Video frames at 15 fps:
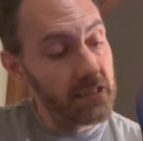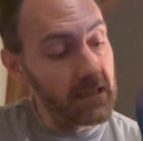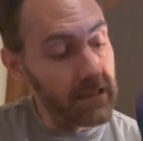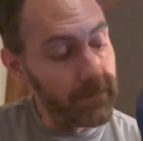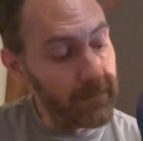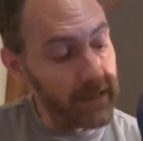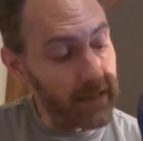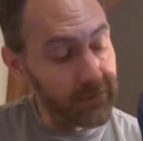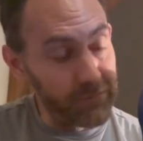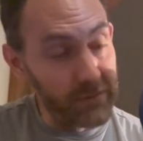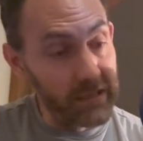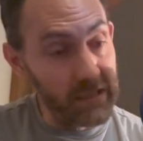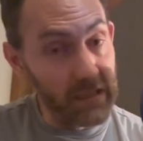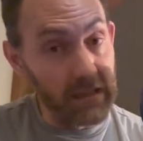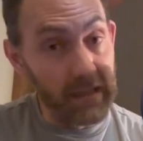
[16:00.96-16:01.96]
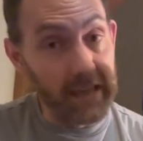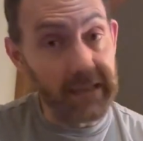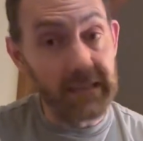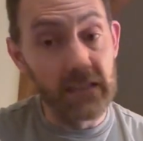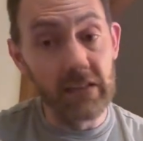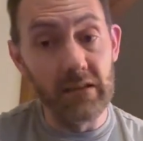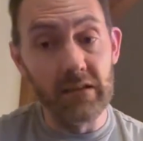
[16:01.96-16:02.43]
But I really
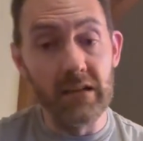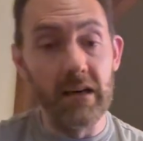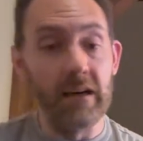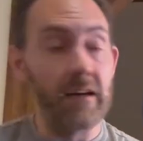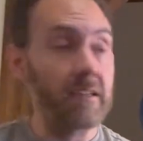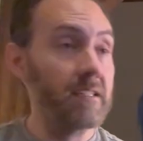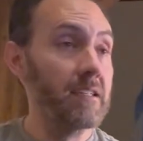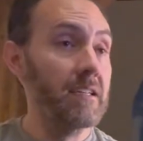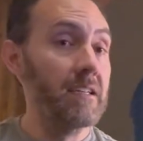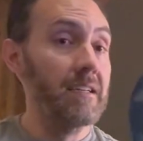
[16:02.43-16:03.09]
liked it a lot.